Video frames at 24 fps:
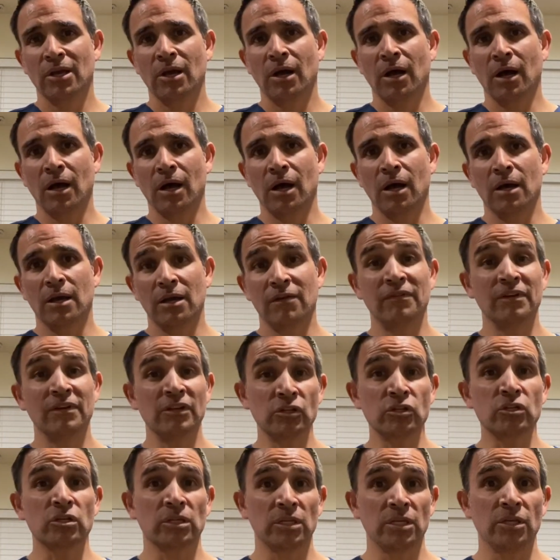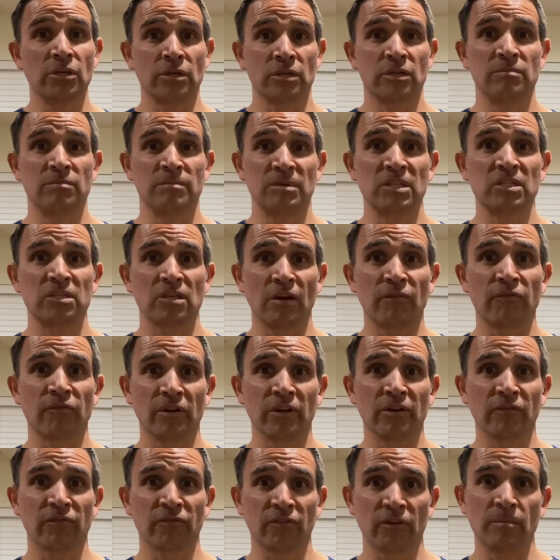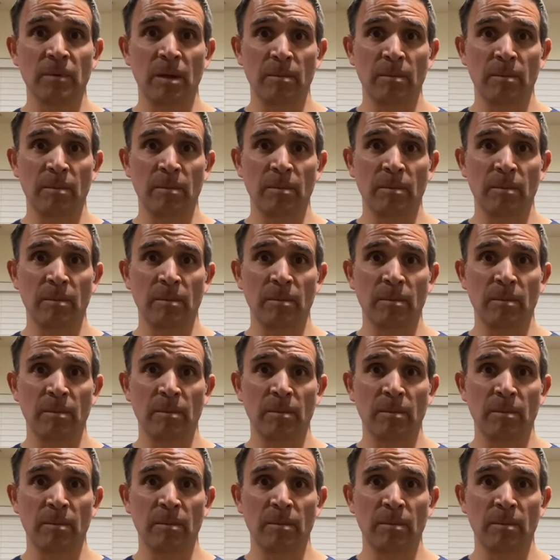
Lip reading: eventually you're going to be suffering from